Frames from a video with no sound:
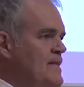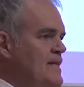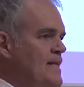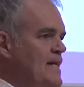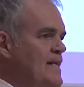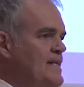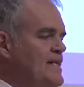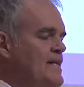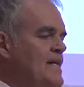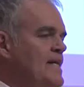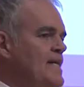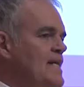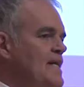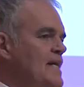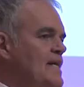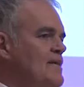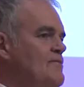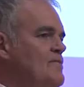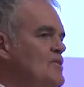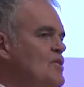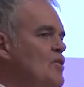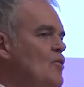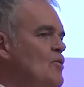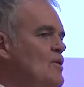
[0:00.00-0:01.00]
And
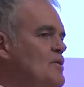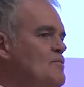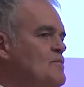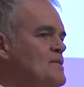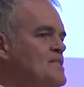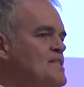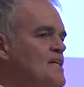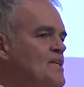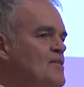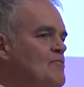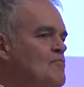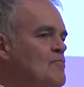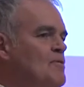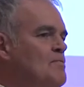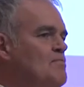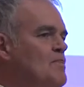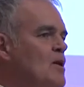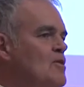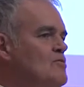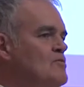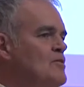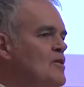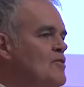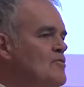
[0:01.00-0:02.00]
even though he was in a
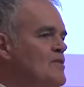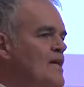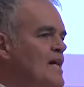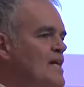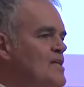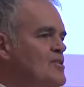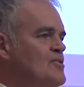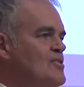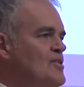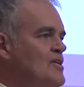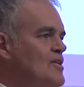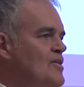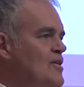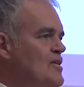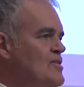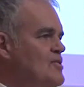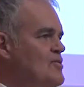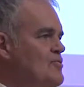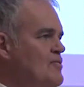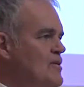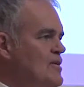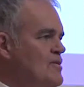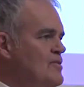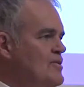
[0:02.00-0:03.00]
remote location in
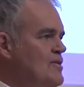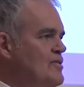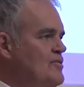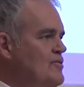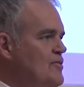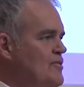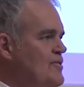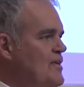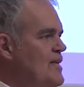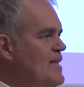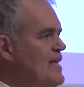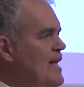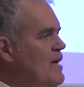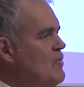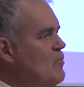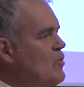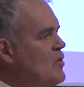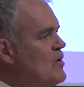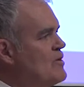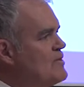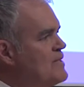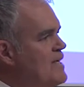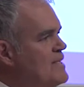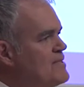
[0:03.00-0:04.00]
Australia, you think that
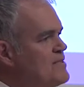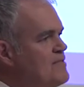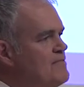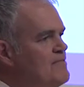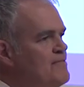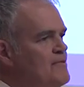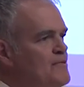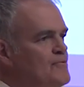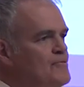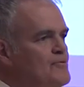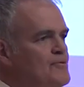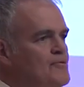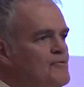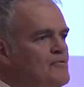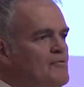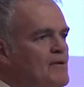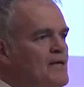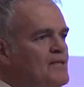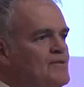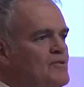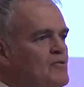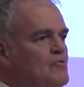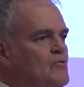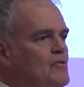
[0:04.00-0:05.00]
word doesn't filter
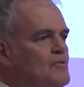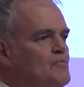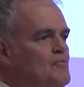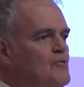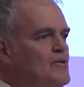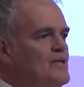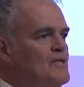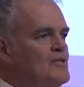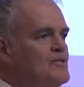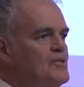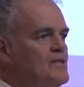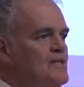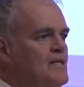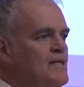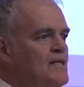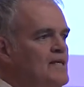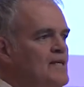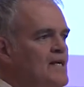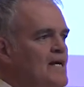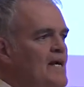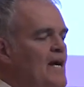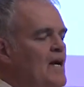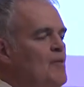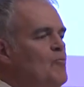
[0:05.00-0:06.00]
throughout the corporation?
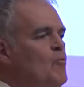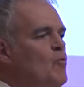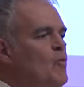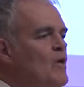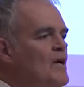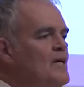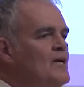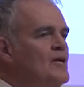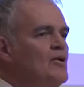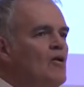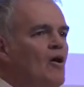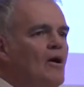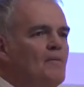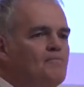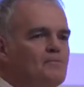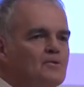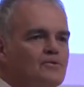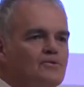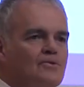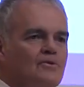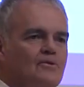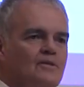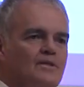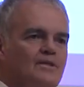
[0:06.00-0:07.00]
And what an
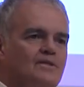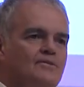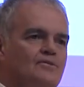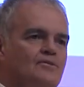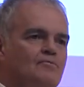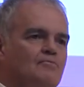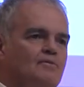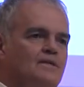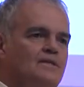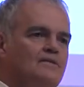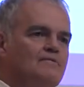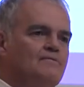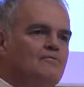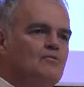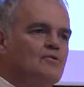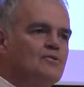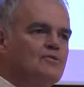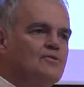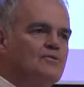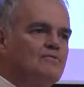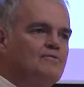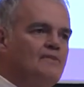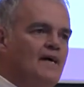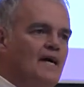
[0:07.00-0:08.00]
opportunity to
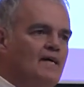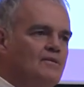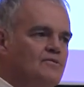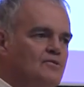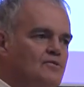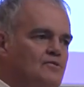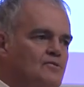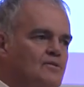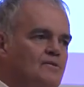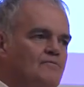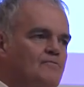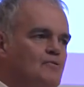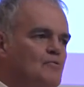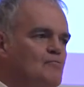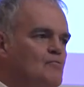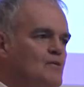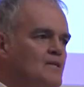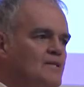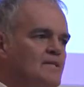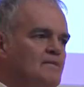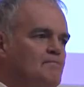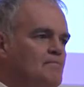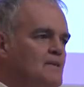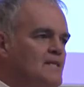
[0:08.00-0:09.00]
reinforce your values. If you
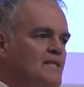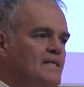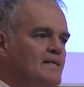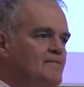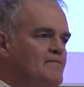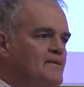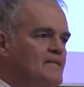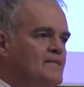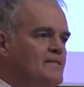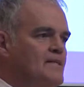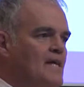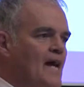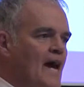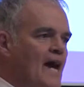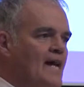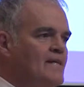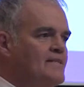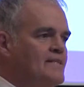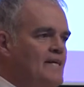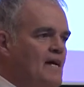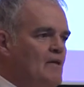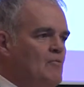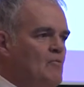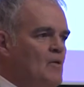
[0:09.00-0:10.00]
really believe it,
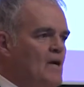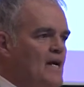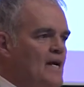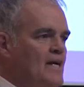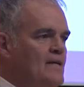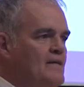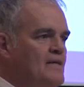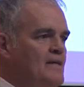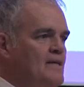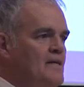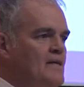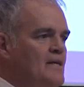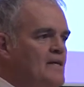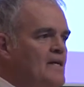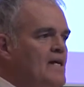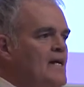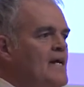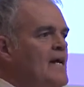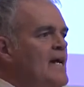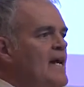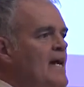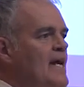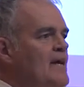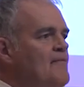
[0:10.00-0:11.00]
act that way.
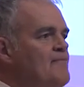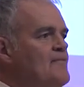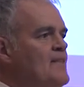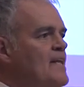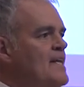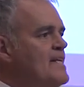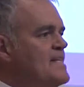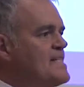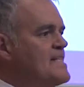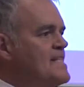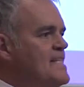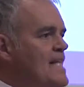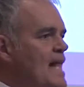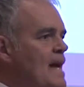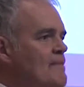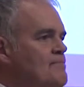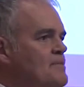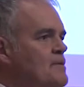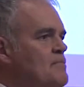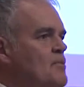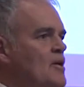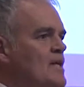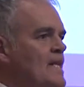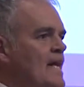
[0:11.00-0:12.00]
If they'd have
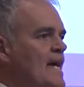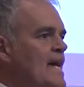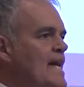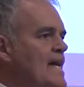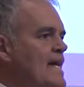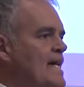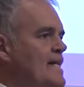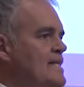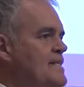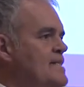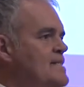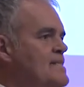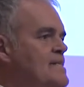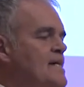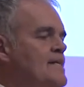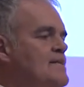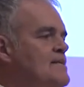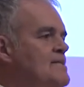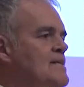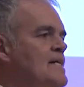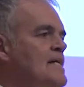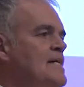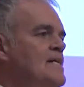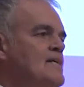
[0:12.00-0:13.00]
slapped him on the hand and
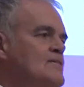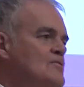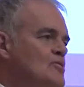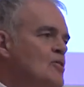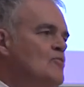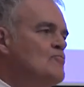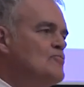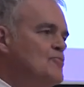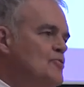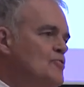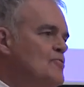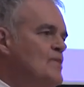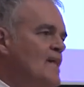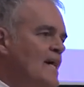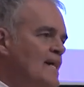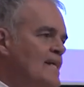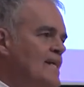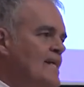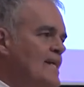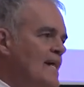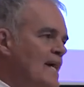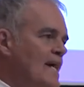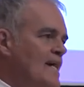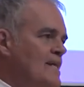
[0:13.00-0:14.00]
said, "Don't do that
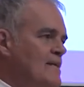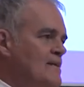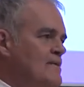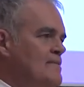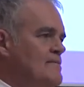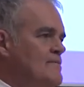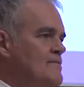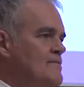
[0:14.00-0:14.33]
again,"